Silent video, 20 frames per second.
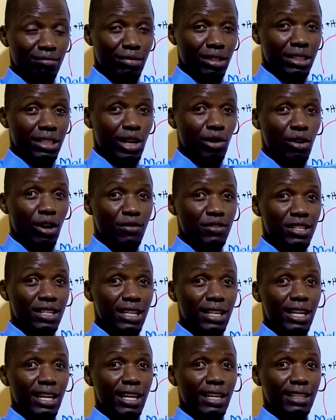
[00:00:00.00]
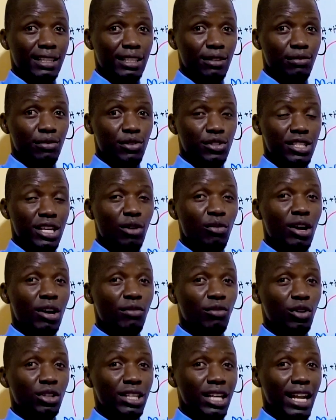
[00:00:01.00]
But now we have seen the 8. If you see how we
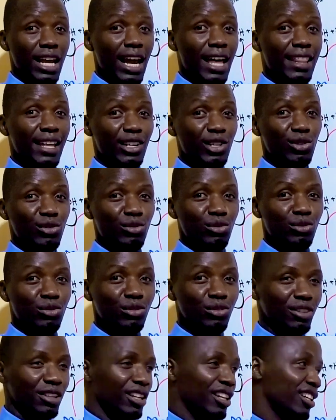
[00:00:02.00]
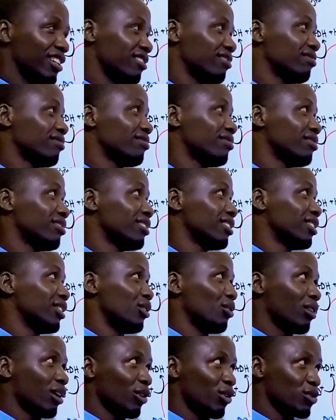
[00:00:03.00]
have gotten the other 2, then
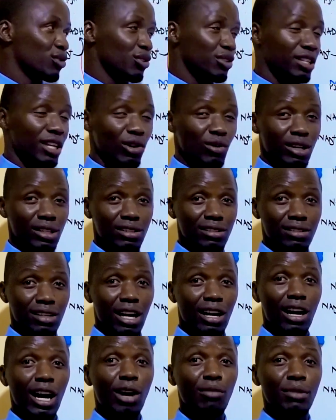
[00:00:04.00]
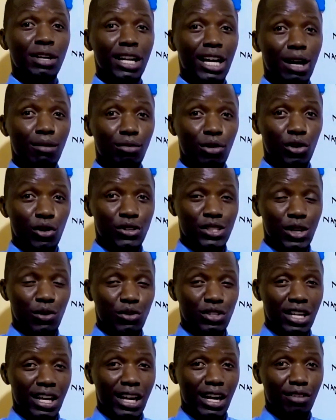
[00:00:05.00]
you can also tell how many carbon dioxide
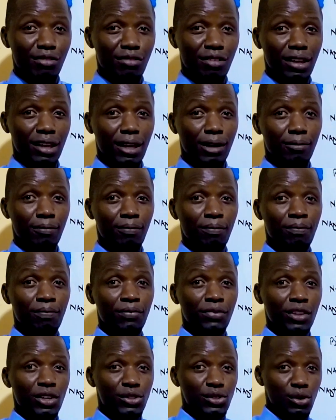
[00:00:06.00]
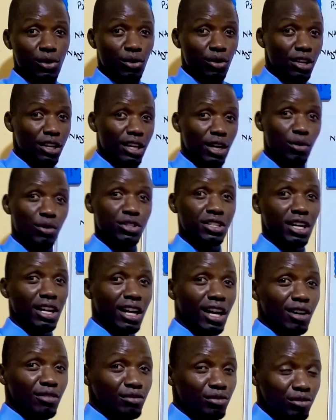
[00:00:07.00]
we shall have here. So here we shall
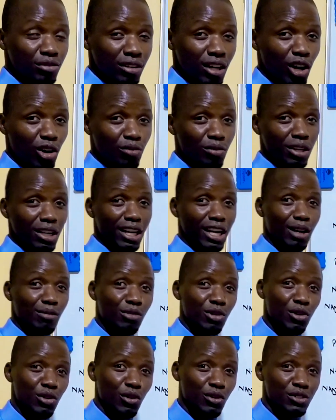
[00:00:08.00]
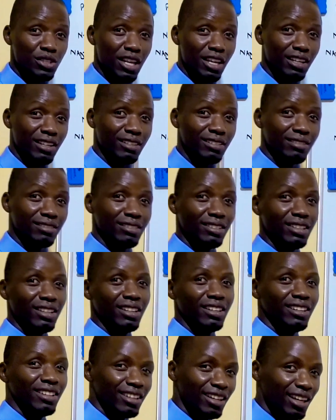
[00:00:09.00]
have how many carbon dioxide?
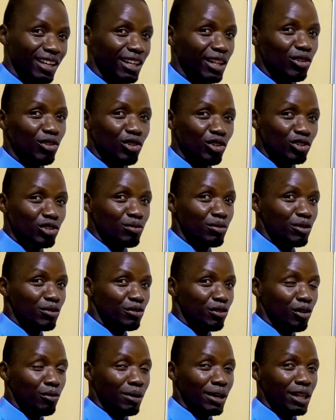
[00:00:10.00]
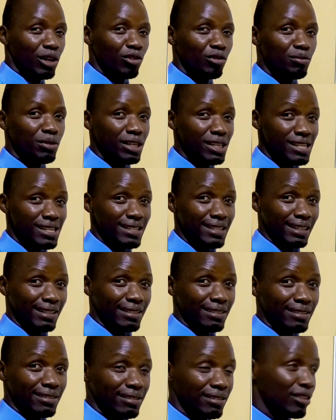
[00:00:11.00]
They will not be 4, but they will be
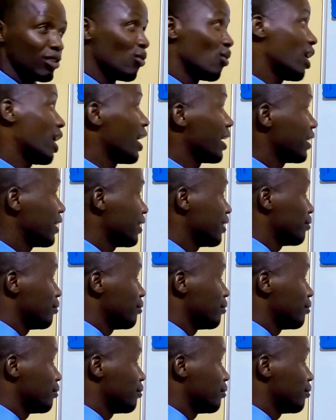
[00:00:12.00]
6. Why?